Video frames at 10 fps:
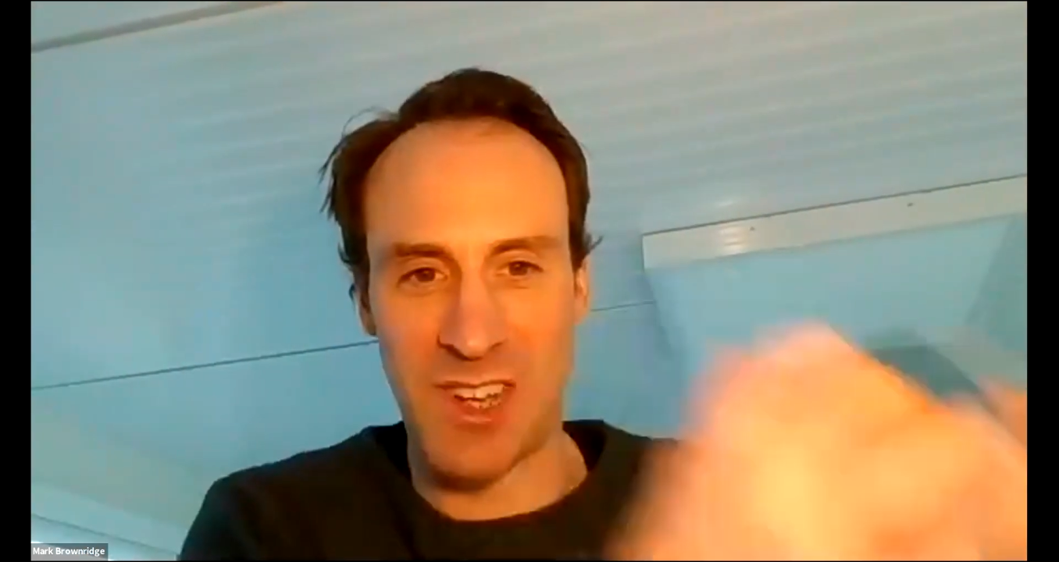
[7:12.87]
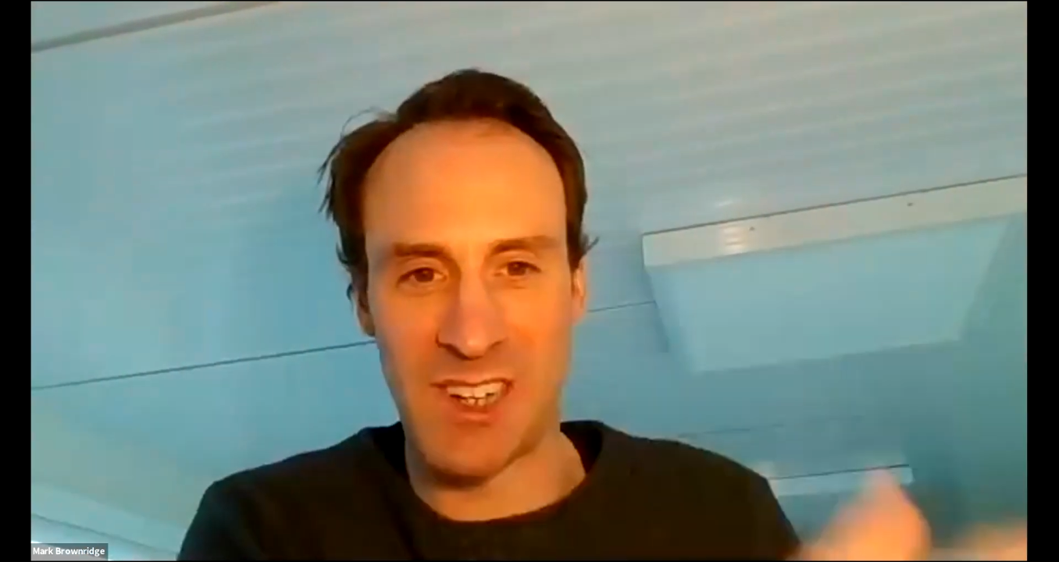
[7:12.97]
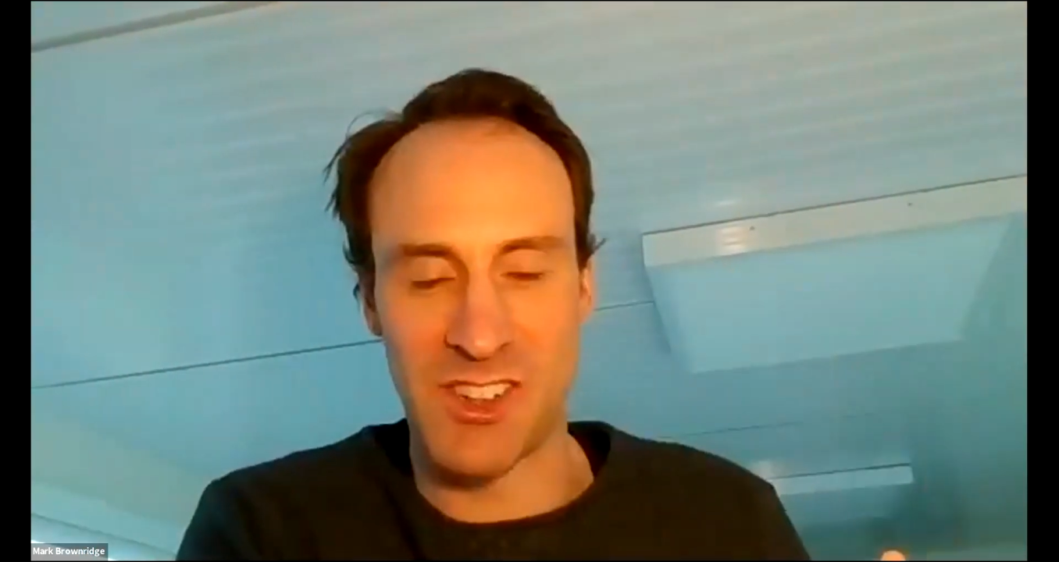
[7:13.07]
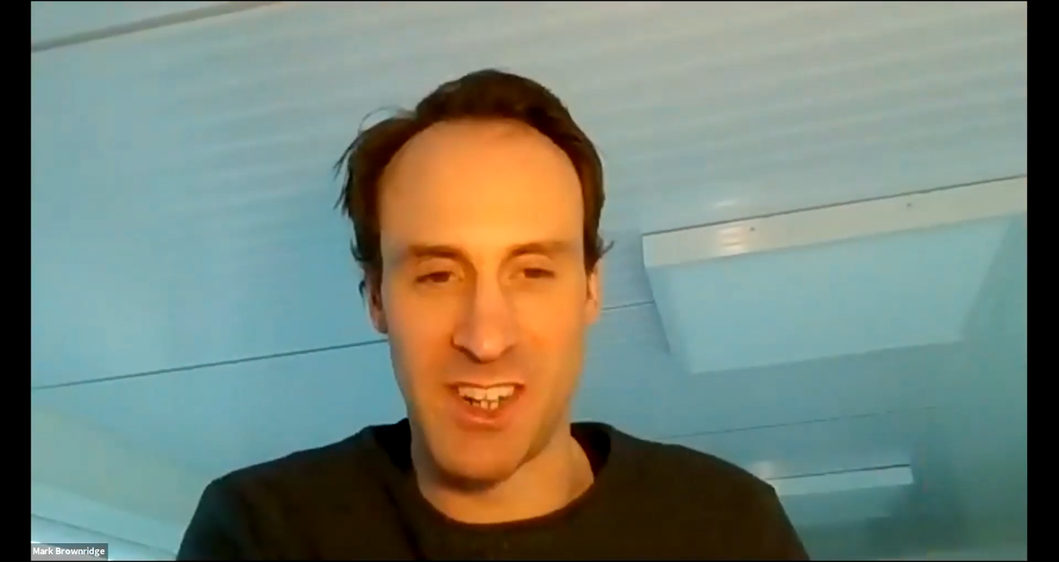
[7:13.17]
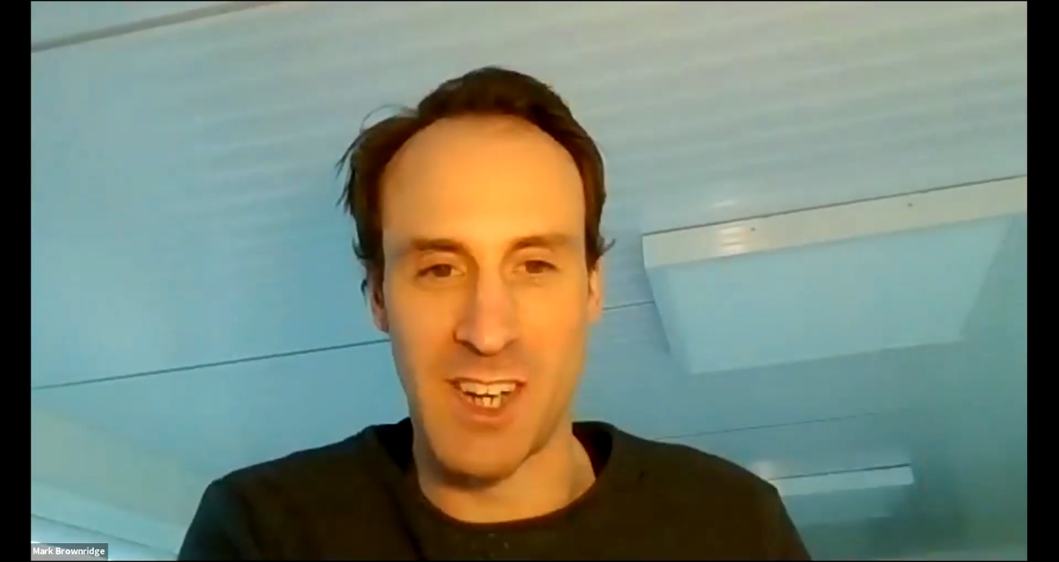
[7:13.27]

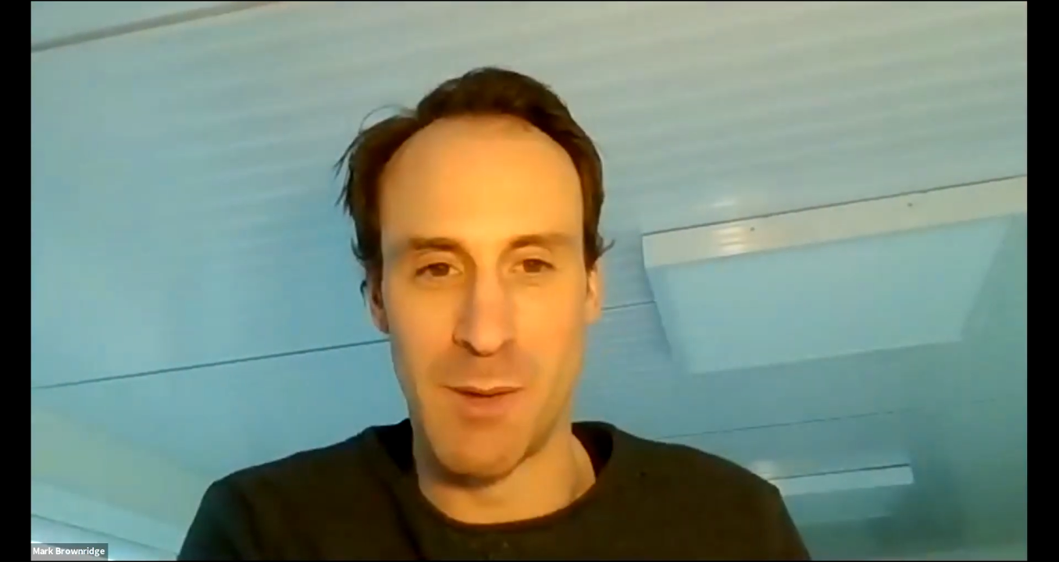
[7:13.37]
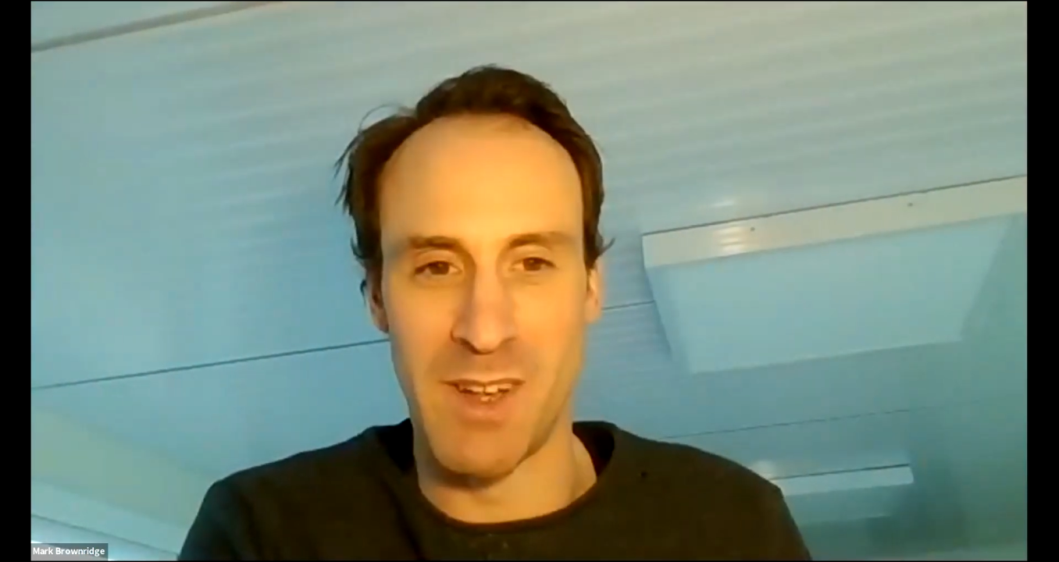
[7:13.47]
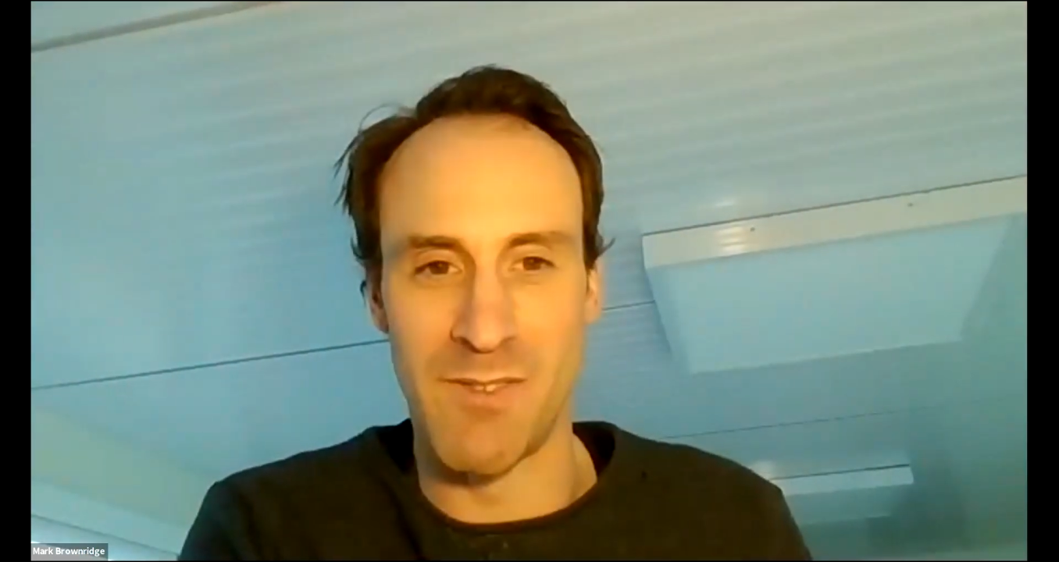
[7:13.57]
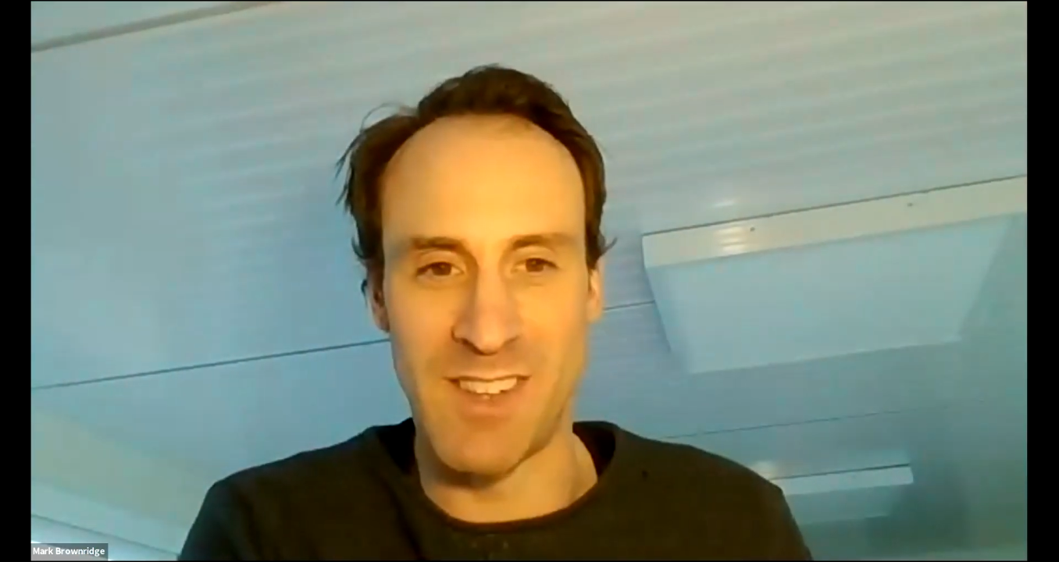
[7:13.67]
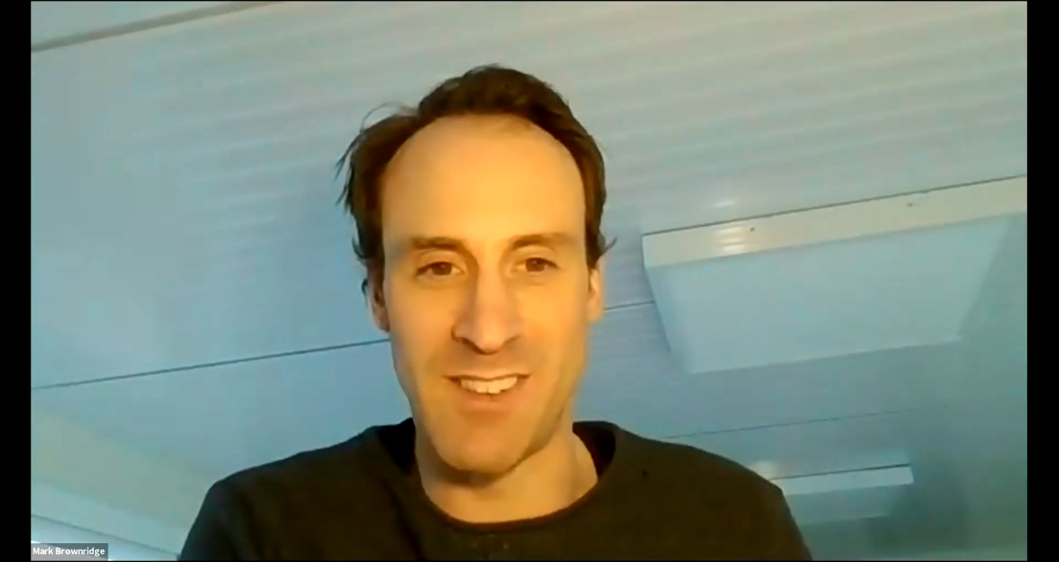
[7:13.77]
tax year they're going to
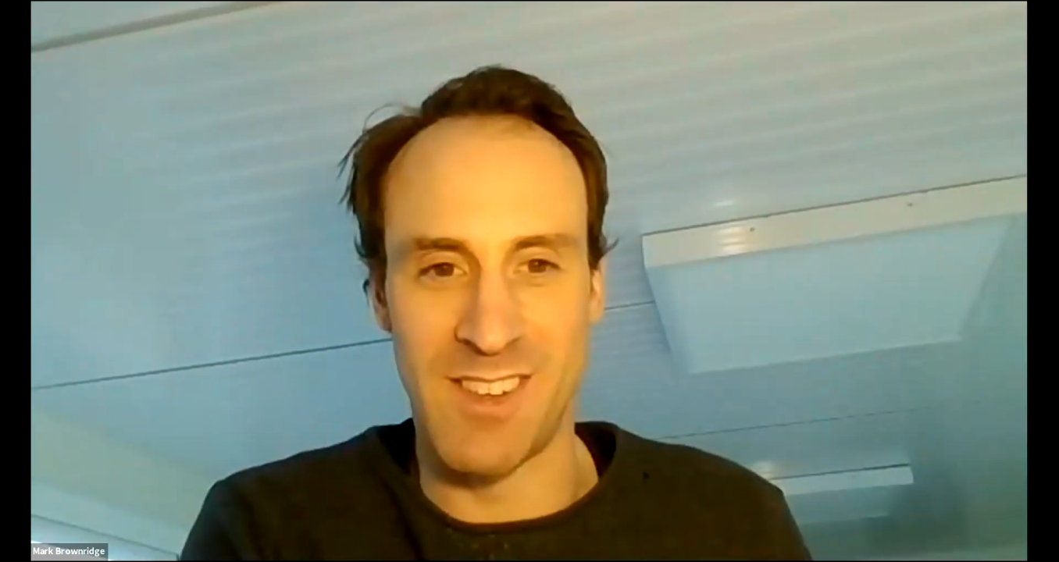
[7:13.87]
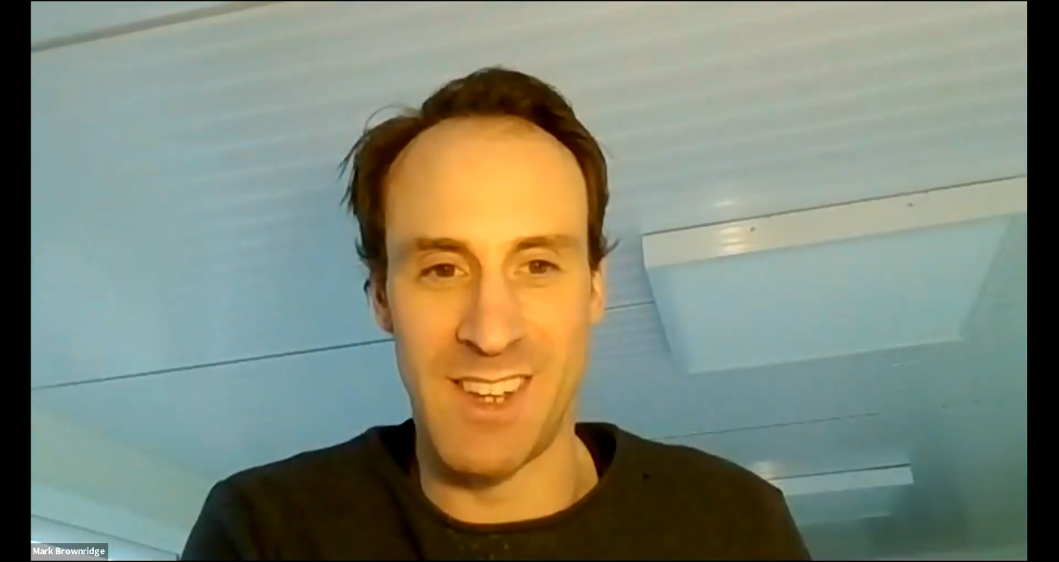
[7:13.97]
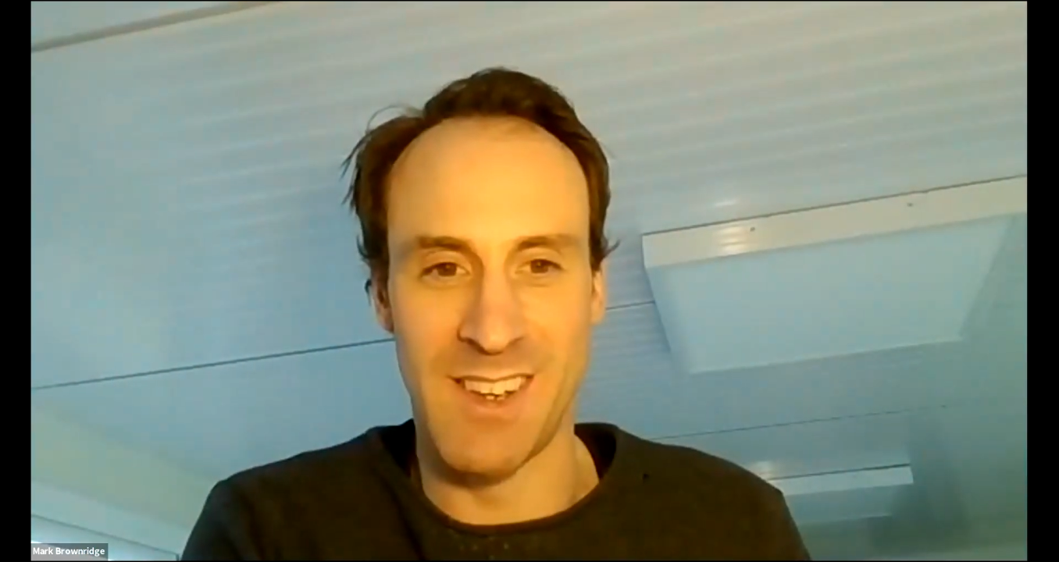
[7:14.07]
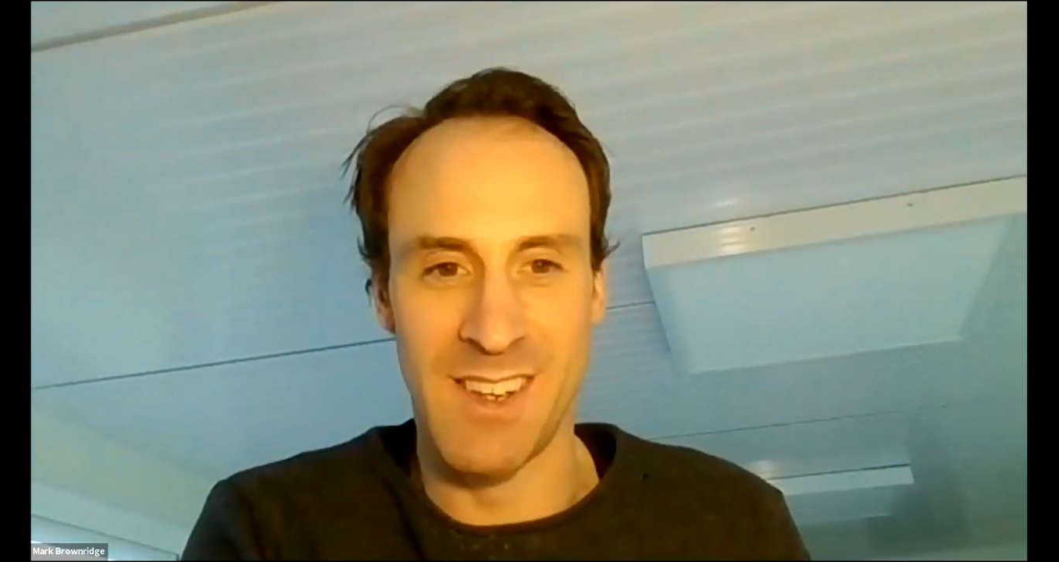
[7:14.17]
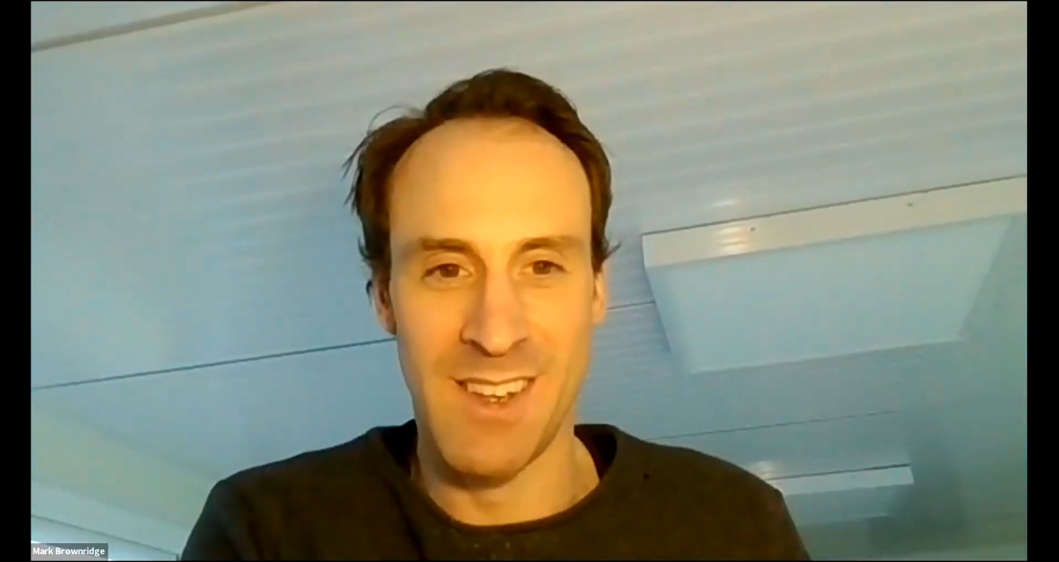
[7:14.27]
be invested,